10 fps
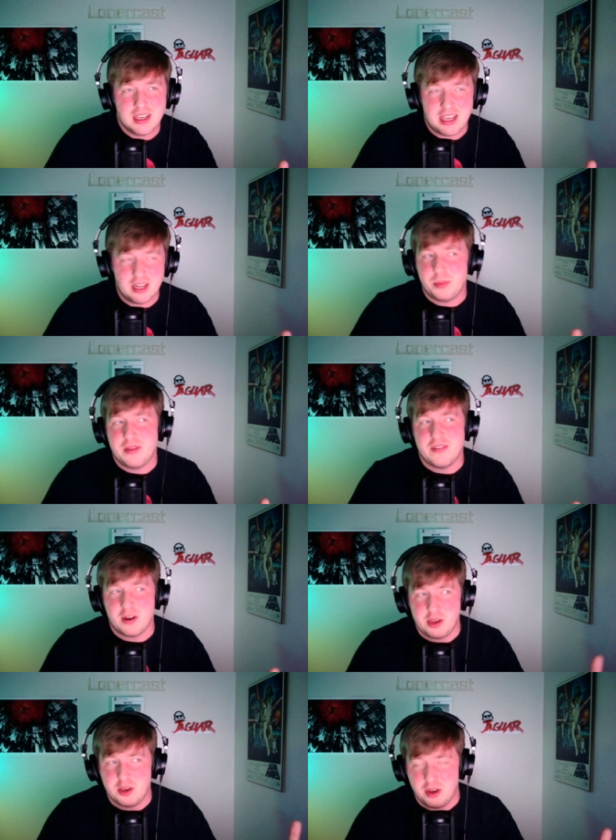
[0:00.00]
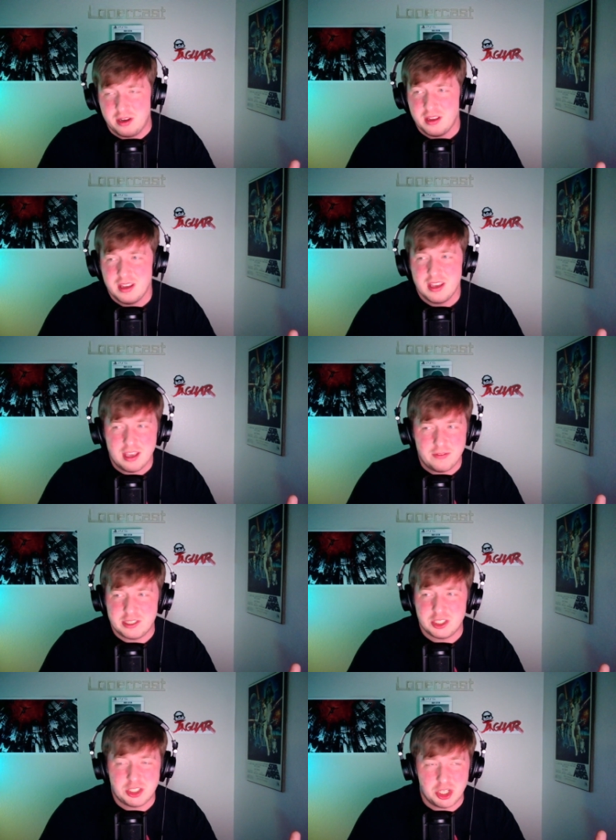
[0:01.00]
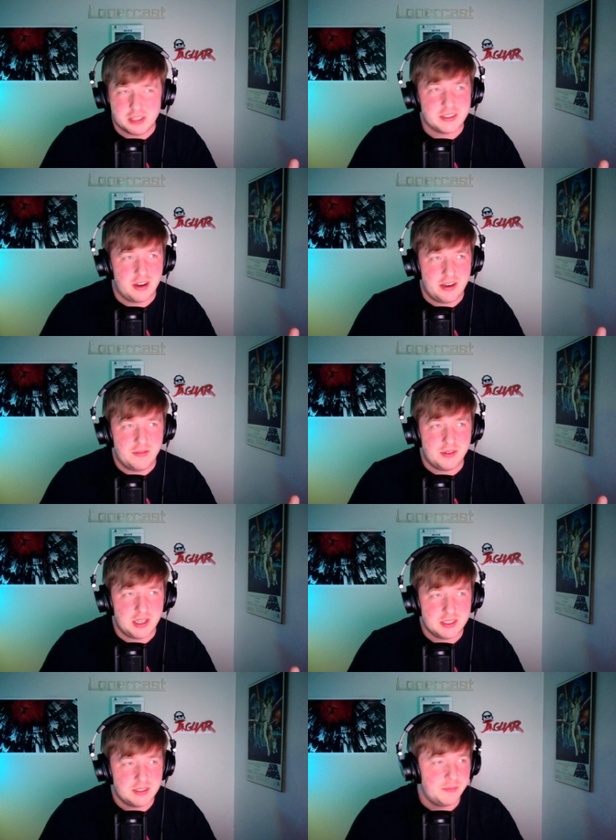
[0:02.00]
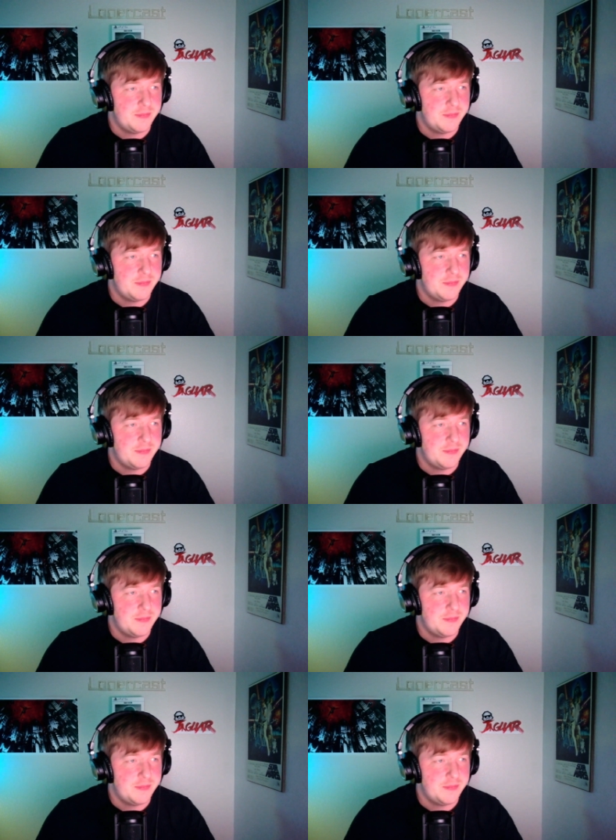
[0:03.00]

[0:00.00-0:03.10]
it'll be very good if it's just on Netflix.